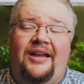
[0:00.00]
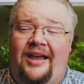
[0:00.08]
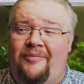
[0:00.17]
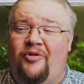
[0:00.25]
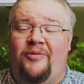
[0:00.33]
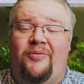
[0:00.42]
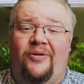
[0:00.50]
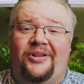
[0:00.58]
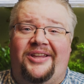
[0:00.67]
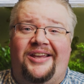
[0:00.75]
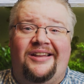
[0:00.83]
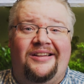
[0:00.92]
and more
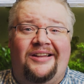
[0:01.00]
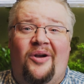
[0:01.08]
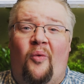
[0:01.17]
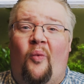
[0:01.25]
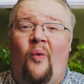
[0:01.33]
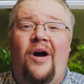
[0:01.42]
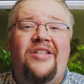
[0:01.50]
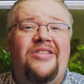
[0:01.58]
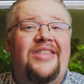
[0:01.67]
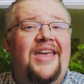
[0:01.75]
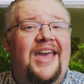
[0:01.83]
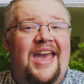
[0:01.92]
importantly, what
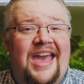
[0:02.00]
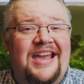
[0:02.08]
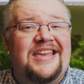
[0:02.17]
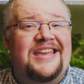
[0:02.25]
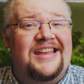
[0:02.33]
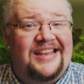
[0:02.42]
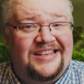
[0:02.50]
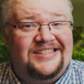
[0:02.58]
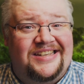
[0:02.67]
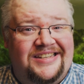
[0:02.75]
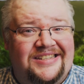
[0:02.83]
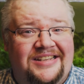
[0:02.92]
the heck is
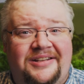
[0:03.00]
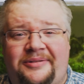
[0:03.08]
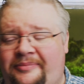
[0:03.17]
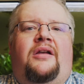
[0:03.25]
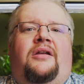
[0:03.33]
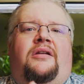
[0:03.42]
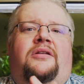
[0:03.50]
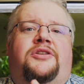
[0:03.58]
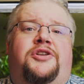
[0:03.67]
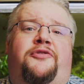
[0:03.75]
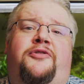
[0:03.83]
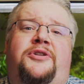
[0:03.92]
it?
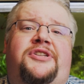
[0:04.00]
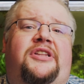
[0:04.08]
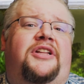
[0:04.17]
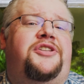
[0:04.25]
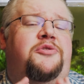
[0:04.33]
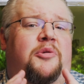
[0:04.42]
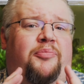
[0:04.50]
So first, let's do a